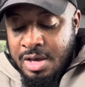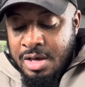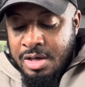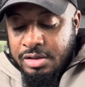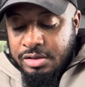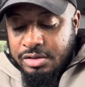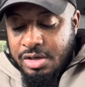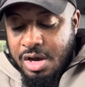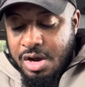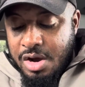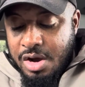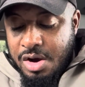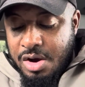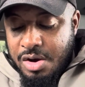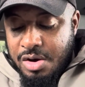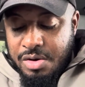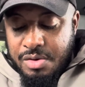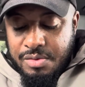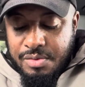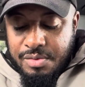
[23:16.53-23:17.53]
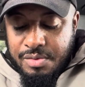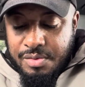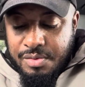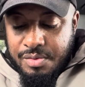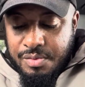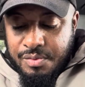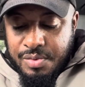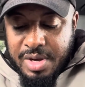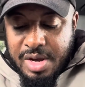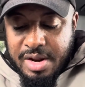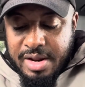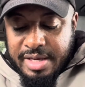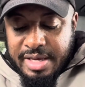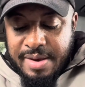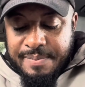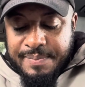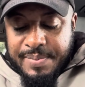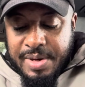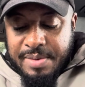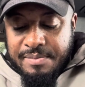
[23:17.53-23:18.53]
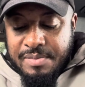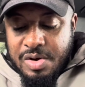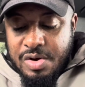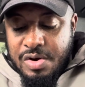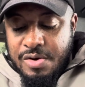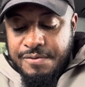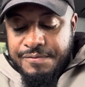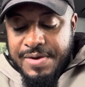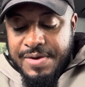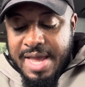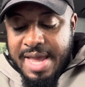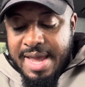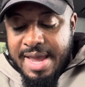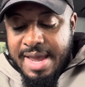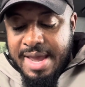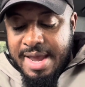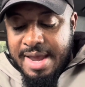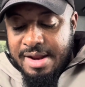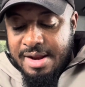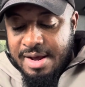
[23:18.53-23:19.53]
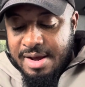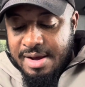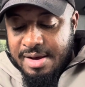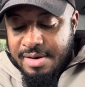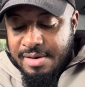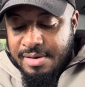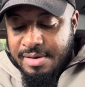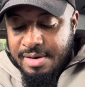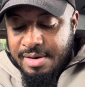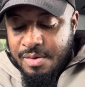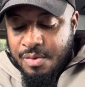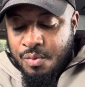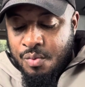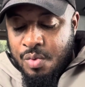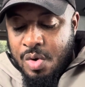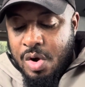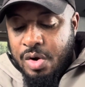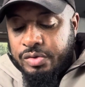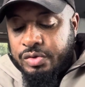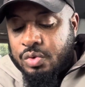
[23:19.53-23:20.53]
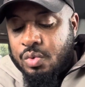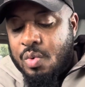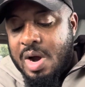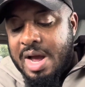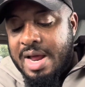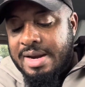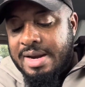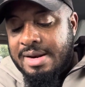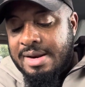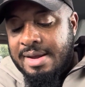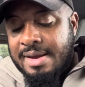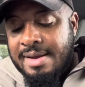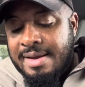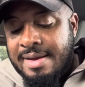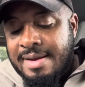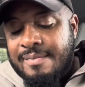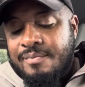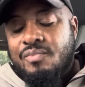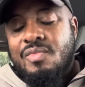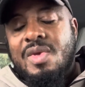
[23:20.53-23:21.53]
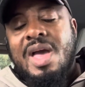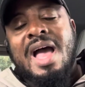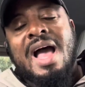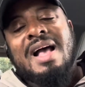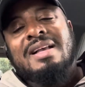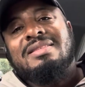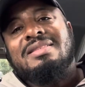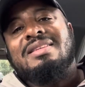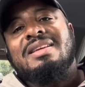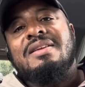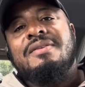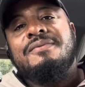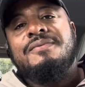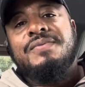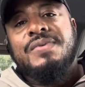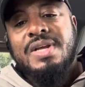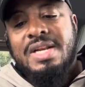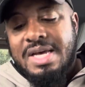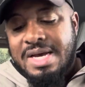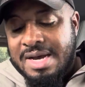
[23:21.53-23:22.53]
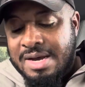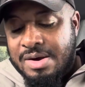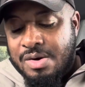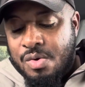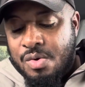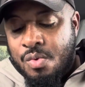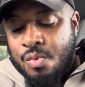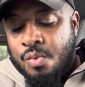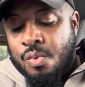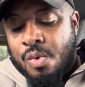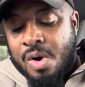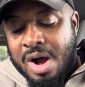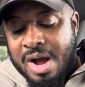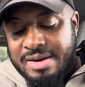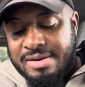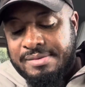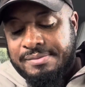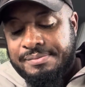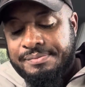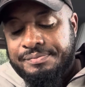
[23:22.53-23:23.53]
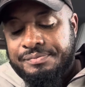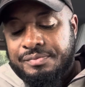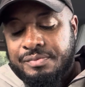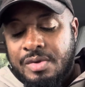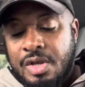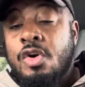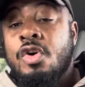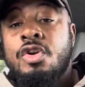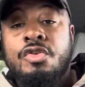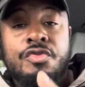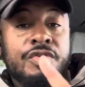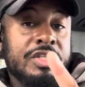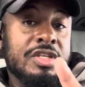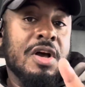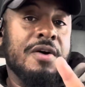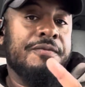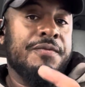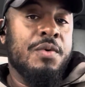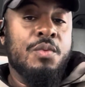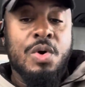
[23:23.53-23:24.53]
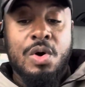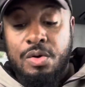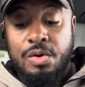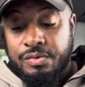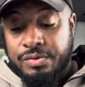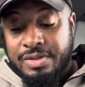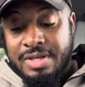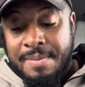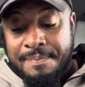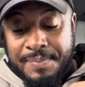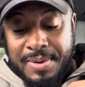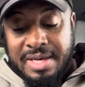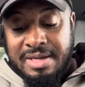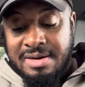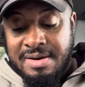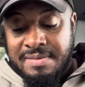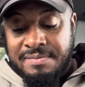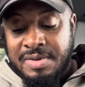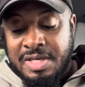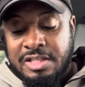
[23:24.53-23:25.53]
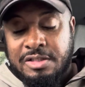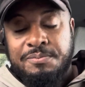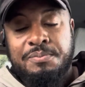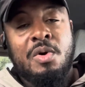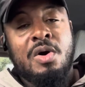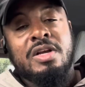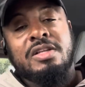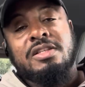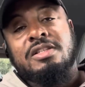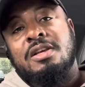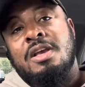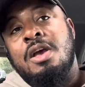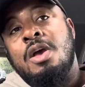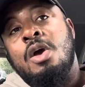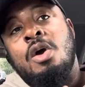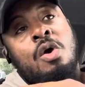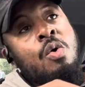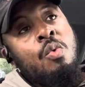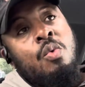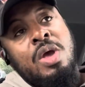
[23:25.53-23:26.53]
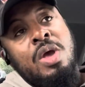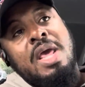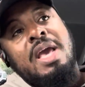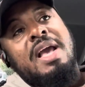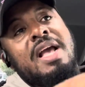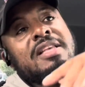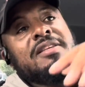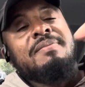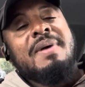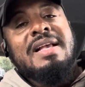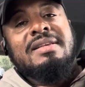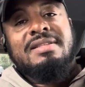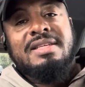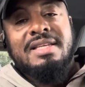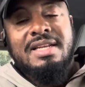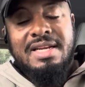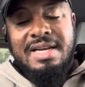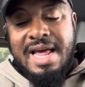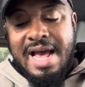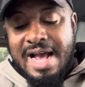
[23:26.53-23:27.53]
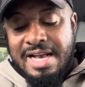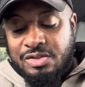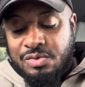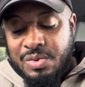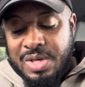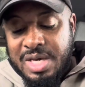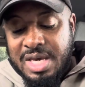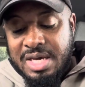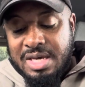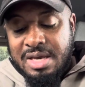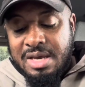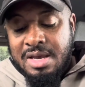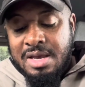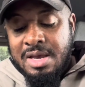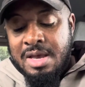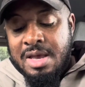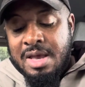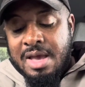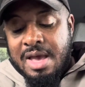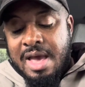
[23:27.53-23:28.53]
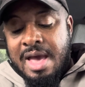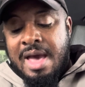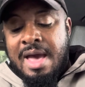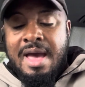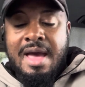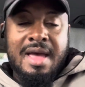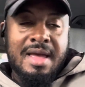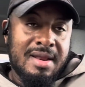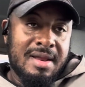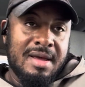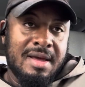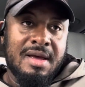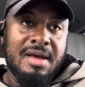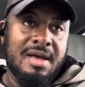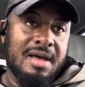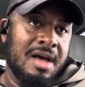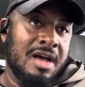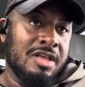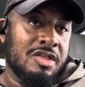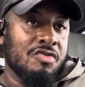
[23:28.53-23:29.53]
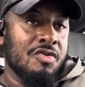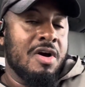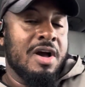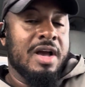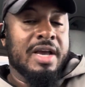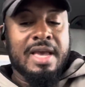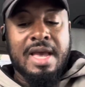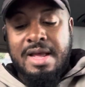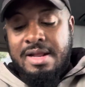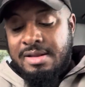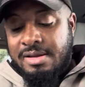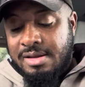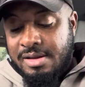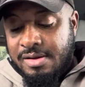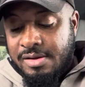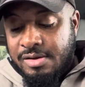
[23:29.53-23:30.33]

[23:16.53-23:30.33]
So we're gonna keep it moving. Wolves 1, Aston Villa 1. Good result for Wolves. They're picking up these points. Win against Man City last week and a draw again